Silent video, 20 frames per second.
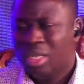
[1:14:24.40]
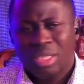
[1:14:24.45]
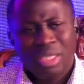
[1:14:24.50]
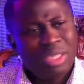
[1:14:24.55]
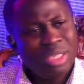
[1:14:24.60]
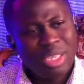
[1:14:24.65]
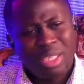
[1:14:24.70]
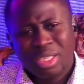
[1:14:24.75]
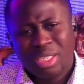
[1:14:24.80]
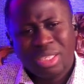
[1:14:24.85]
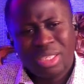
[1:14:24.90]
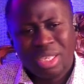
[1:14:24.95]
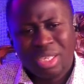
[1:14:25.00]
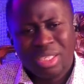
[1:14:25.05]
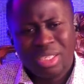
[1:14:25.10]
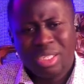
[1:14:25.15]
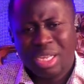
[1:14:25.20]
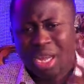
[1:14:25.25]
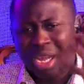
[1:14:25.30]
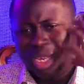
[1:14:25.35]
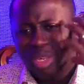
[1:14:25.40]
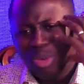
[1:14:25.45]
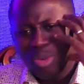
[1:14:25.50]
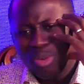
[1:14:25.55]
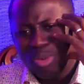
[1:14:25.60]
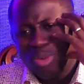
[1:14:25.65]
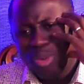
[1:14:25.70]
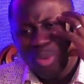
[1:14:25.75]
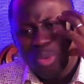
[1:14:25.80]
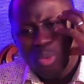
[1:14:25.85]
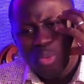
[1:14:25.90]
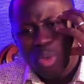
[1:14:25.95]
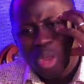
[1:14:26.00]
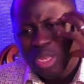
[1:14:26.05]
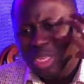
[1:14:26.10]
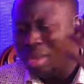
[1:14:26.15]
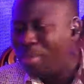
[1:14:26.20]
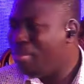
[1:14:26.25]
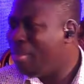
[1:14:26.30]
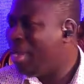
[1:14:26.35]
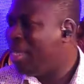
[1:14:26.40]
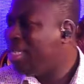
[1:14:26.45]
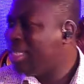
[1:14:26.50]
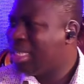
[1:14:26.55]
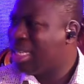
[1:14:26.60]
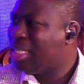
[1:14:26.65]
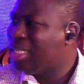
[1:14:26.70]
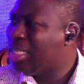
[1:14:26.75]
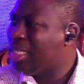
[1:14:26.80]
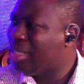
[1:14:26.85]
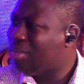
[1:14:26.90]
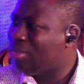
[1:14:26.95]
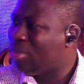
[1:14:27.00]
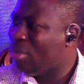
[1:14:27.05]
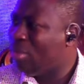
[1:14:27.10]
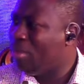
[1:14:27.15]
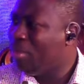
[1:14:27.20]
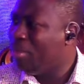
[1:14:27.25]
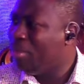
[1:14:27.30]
This I don't know where the mindset is from.